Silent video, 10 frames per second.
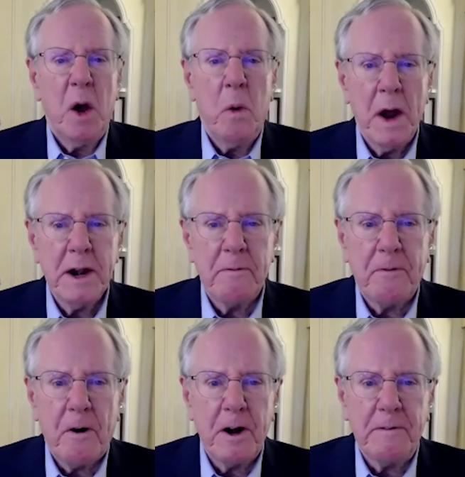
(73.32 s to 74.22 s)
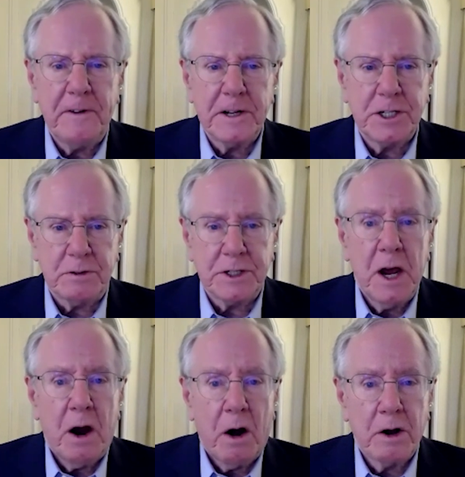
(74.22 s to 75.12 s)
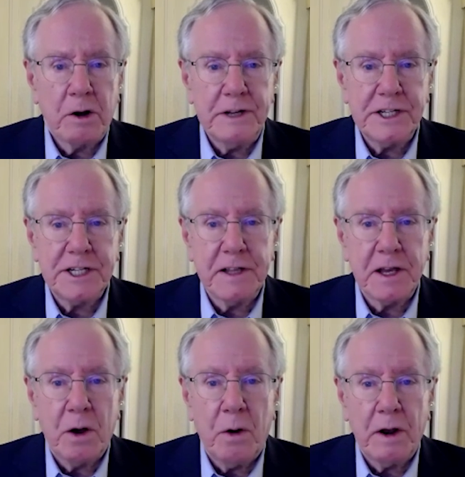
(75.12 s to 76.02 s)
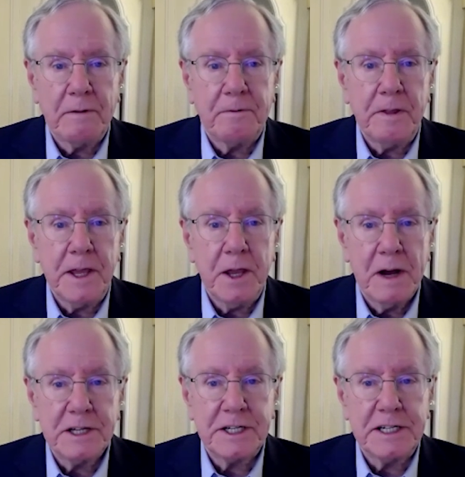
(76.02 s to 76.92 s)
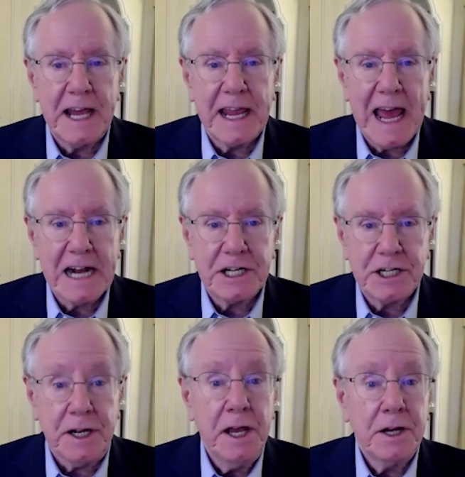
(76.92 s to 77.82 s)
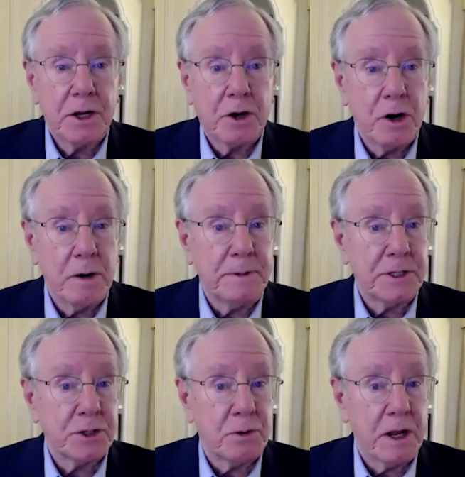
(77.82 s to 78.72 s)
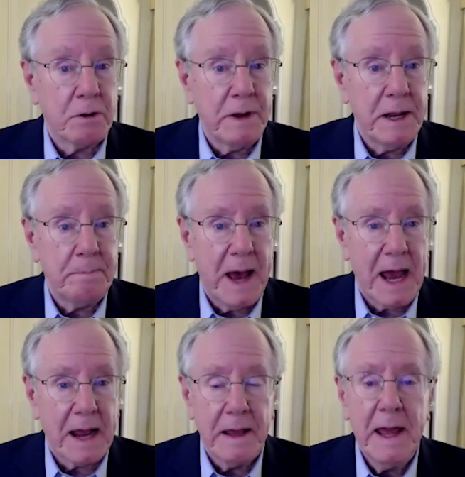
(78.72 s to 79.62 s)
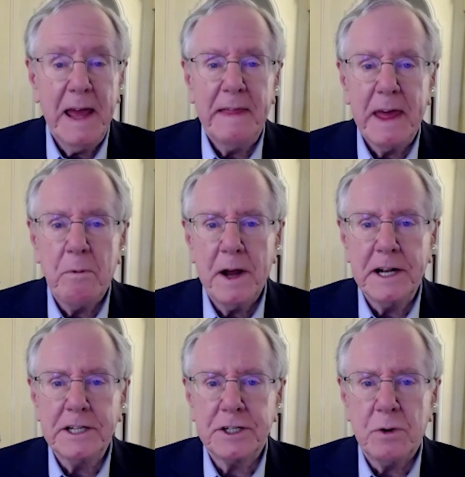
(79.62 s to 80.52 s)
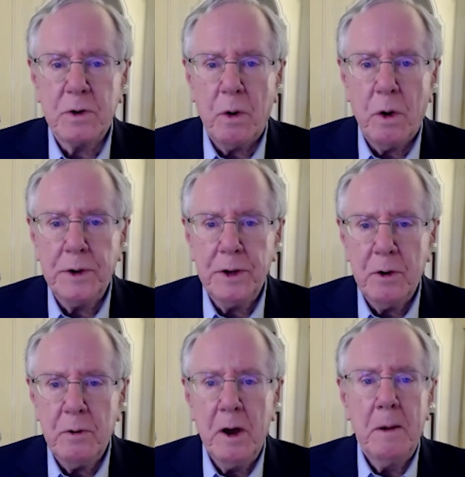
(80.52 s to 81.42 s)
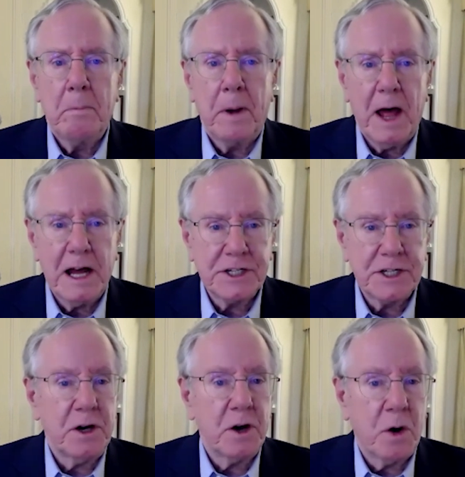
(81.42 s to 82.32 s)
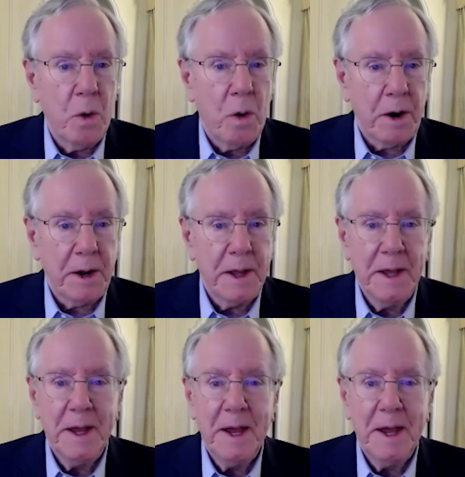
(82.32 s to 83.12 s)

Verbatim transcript: No wonder foreign officials are increasingly calling for the U S to take action to curb the soaring greenback. They want a so-called new Plaza Accord.